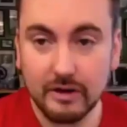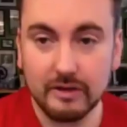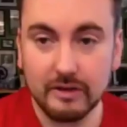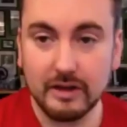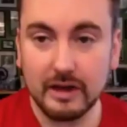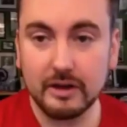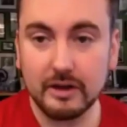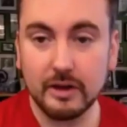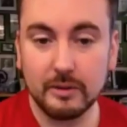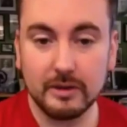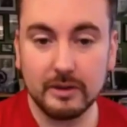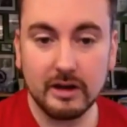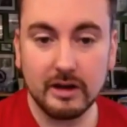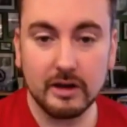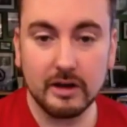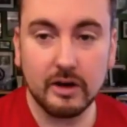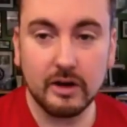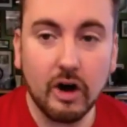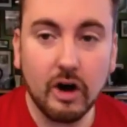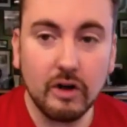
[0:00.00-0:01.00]
that going on,
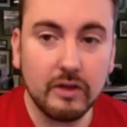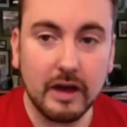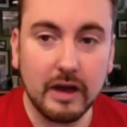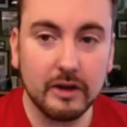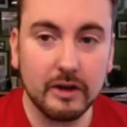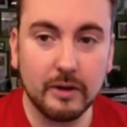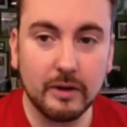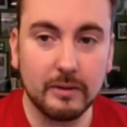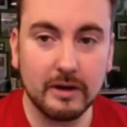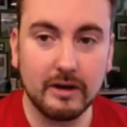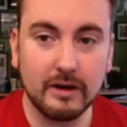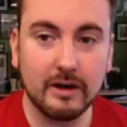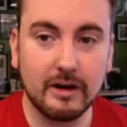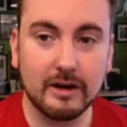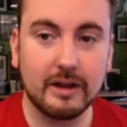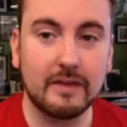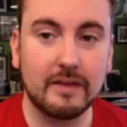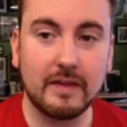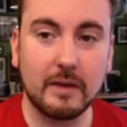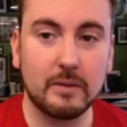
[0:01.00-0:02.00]

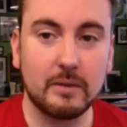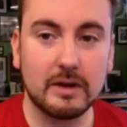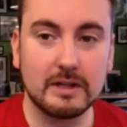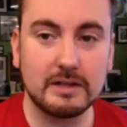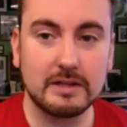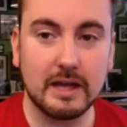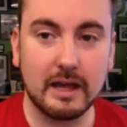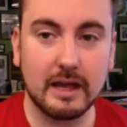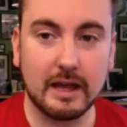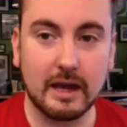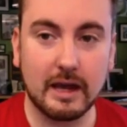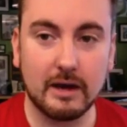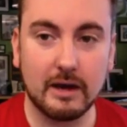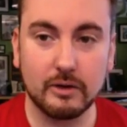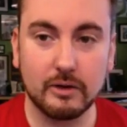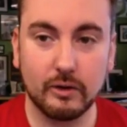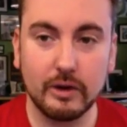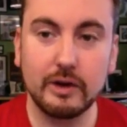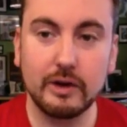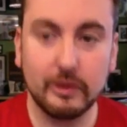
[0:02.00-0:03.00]
and they want to take out
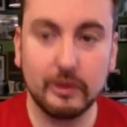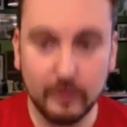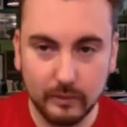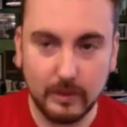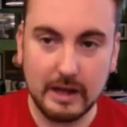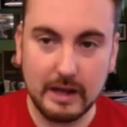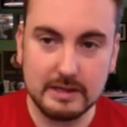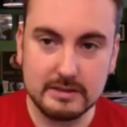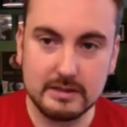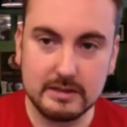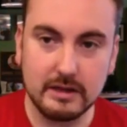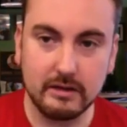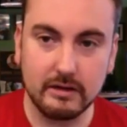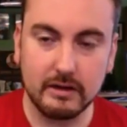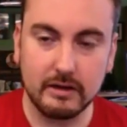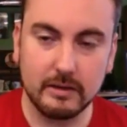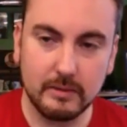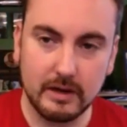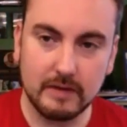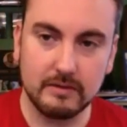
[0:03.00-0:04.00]
critical race
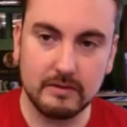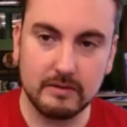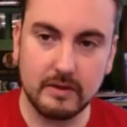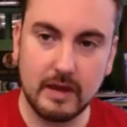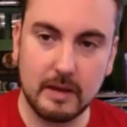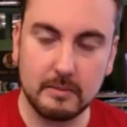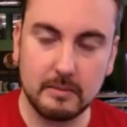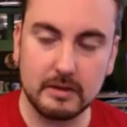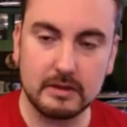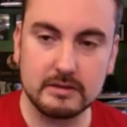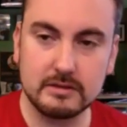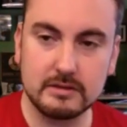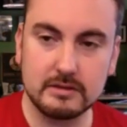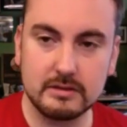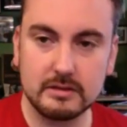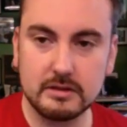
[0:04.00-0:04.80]
theory, whatever that means,